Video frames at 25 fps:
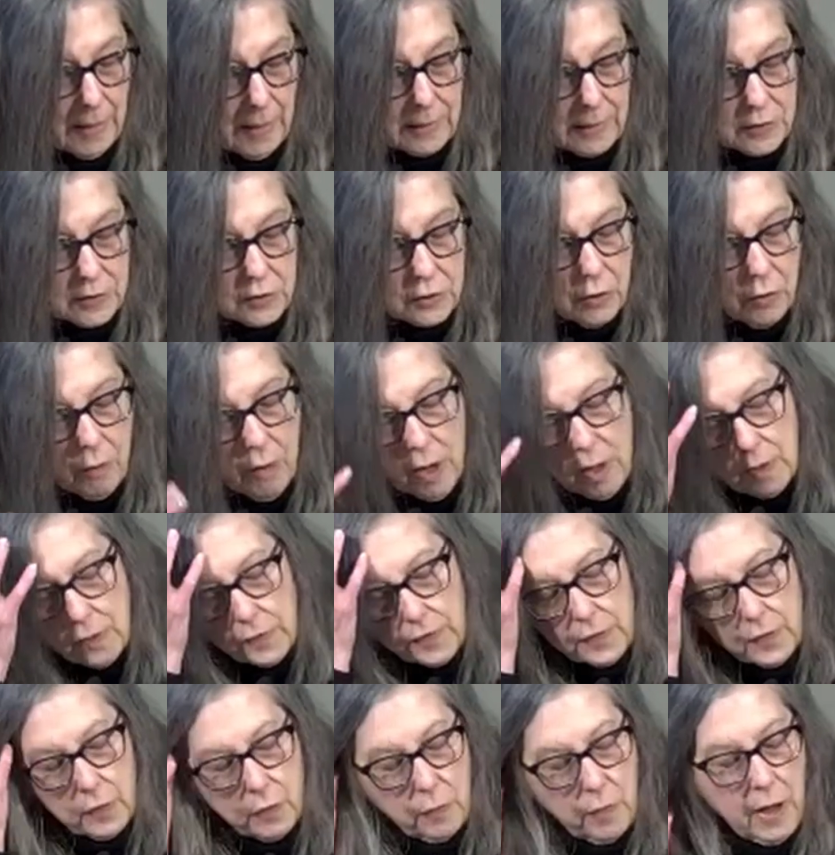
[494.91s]
So
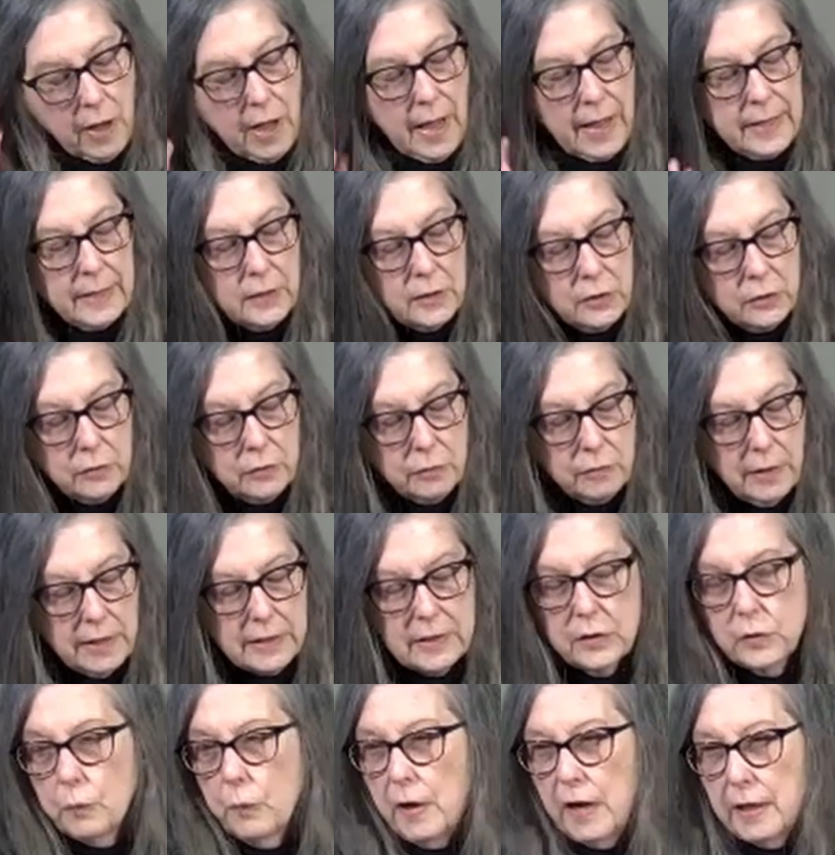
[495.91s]
although I knew
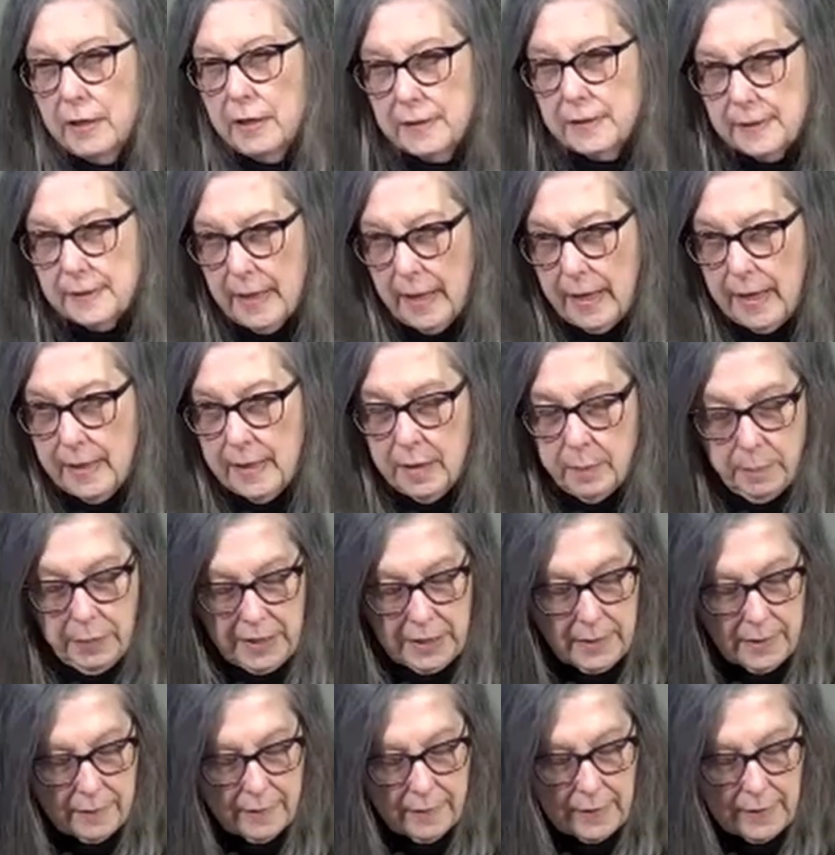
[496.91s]
as well as
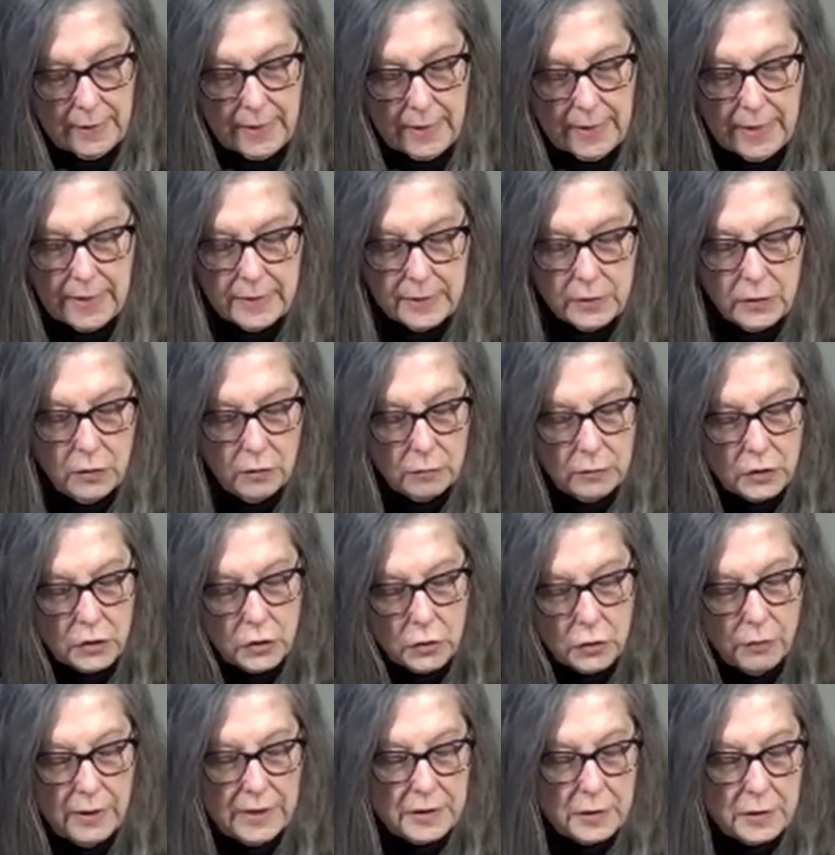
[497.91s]
anybody that I had no
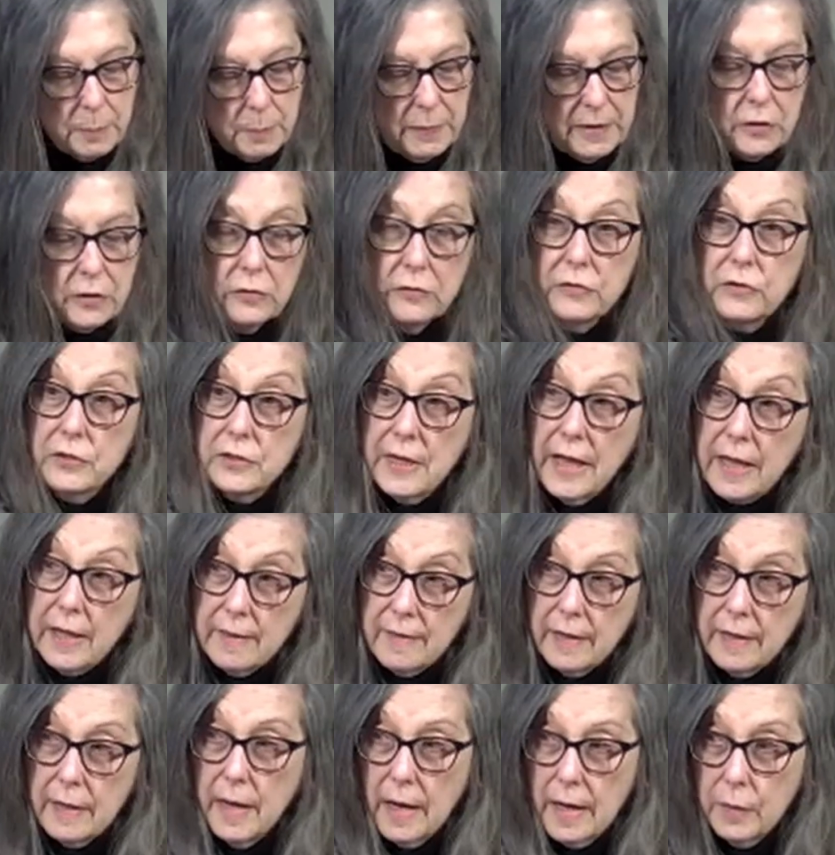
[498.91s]
choice but to say
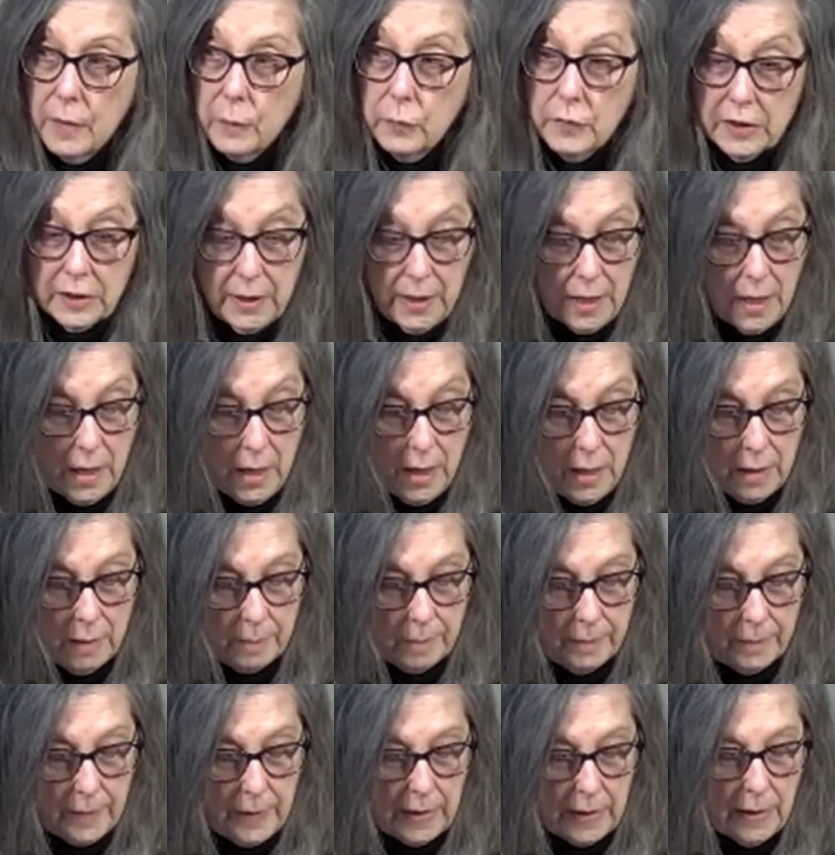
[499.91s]
that I would
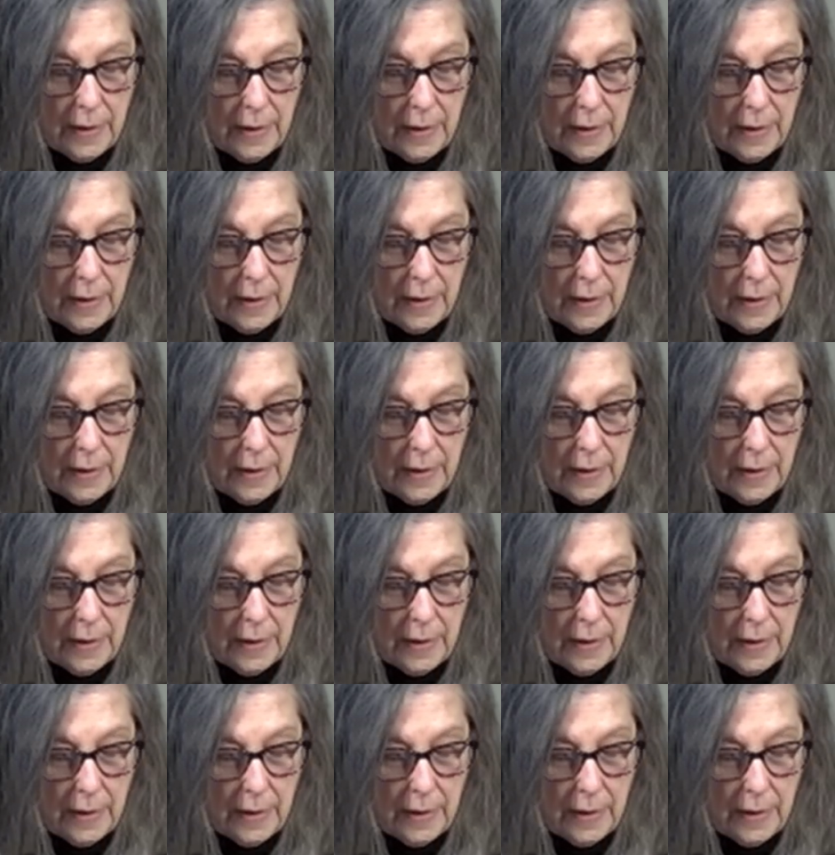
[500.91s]
come,